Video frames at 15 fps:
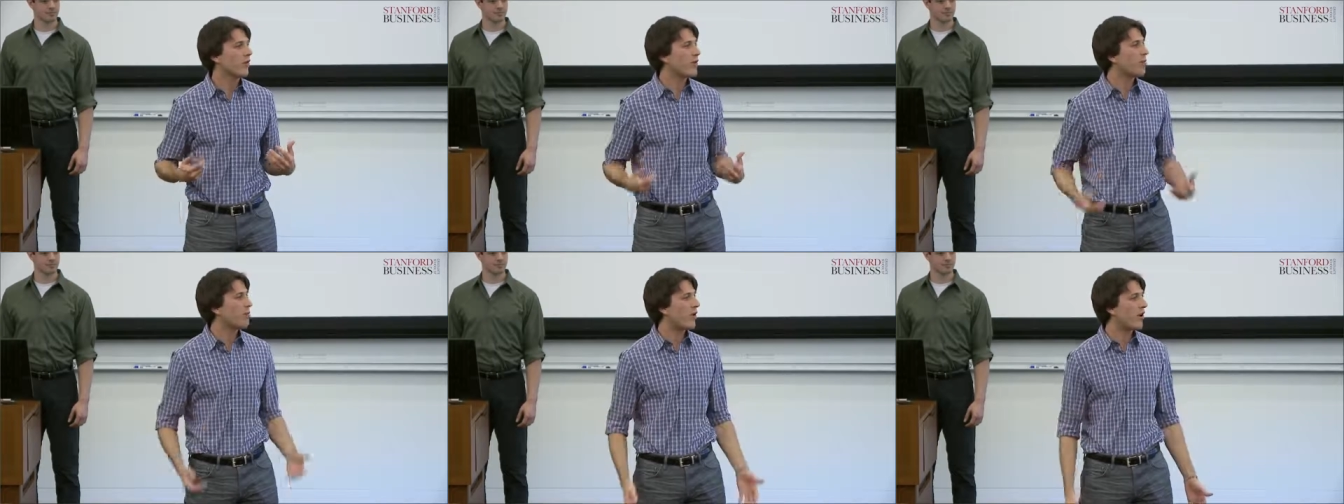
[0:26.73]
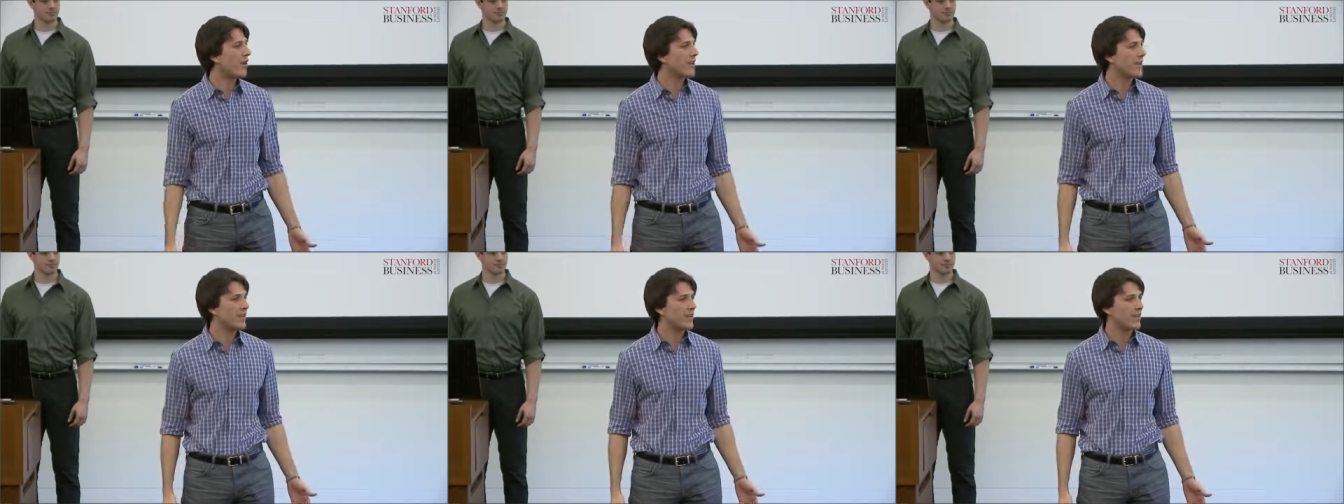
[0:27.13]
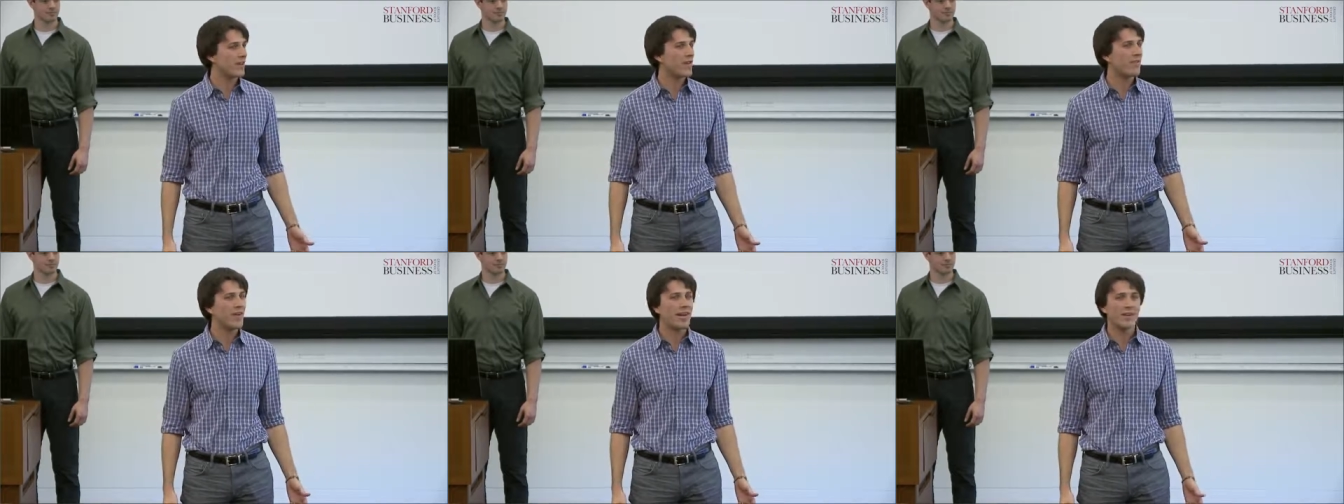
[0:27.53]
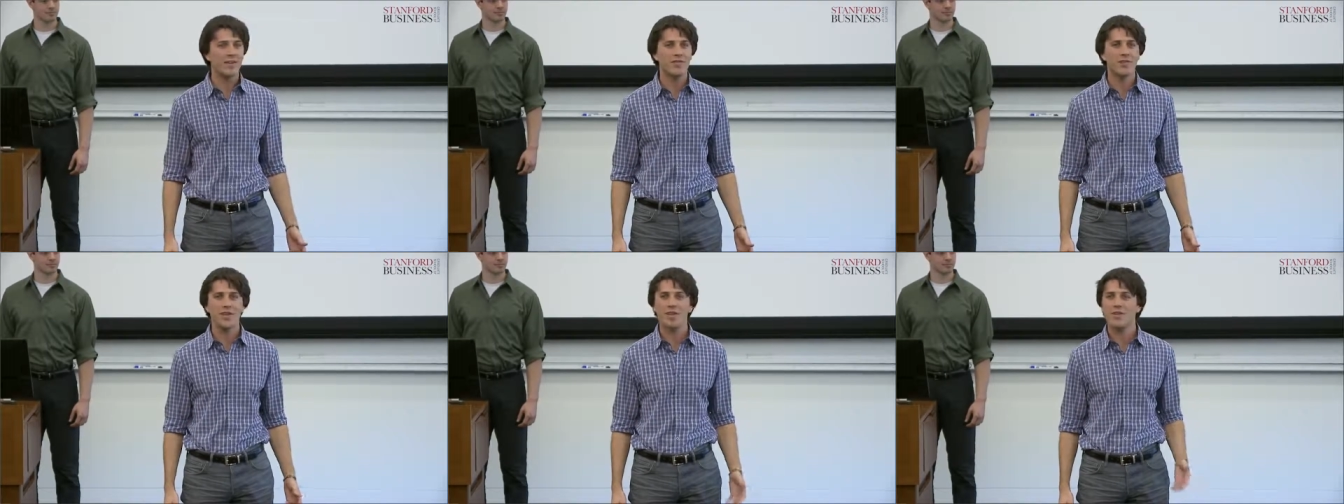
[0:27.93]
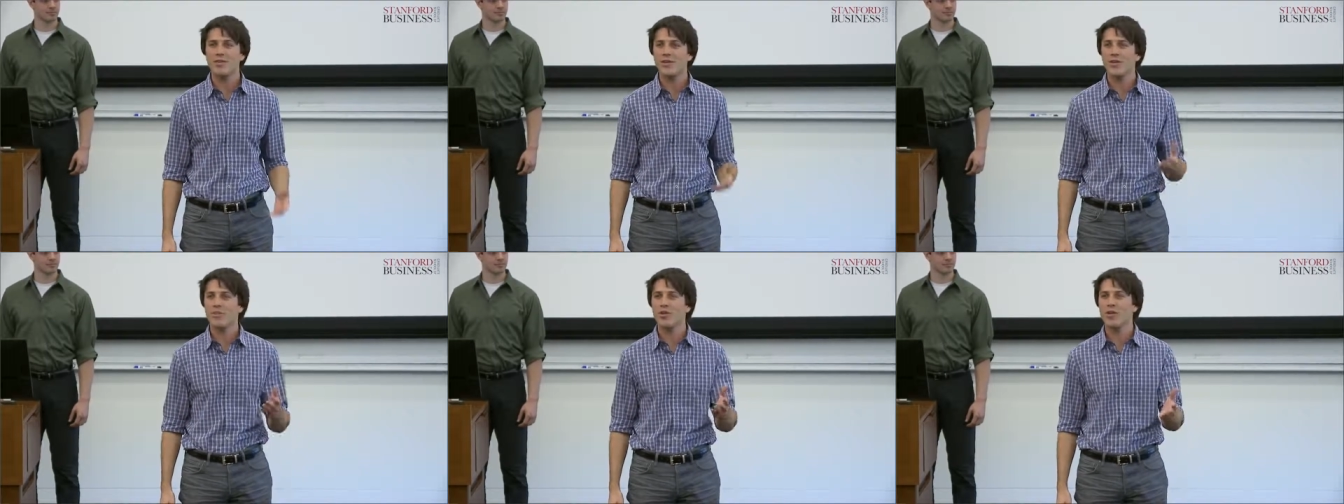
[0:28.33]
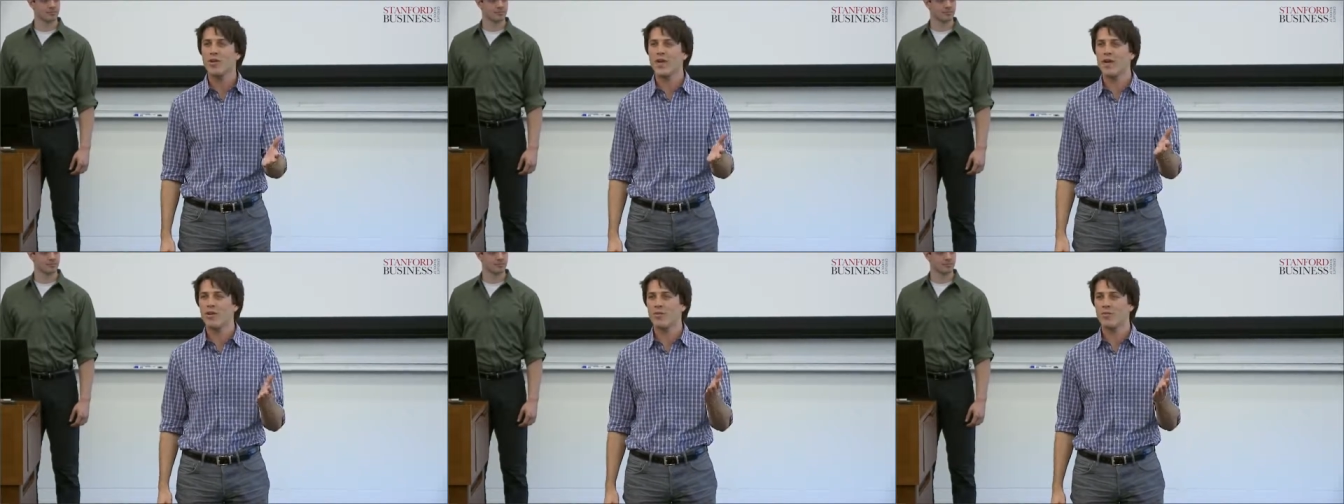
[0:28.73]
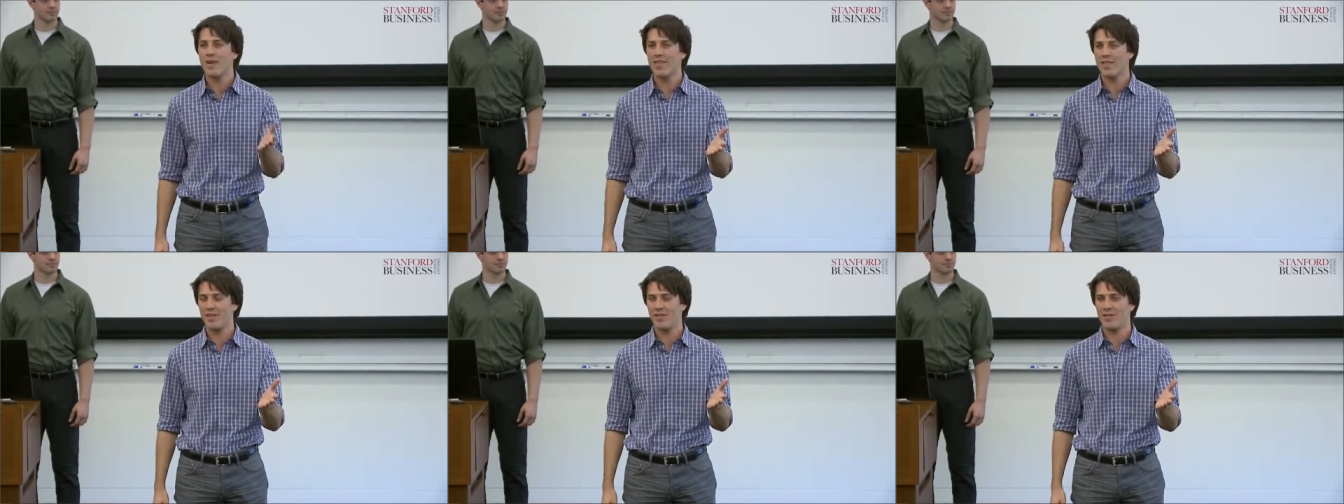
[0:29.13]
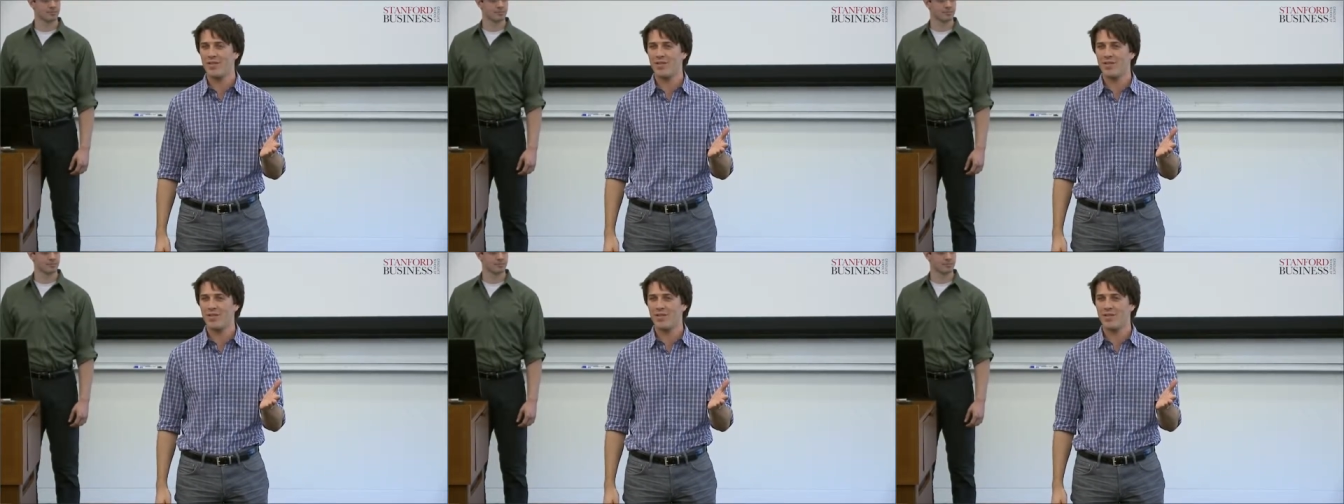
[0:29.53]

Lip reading: our body effectively to communicate our message?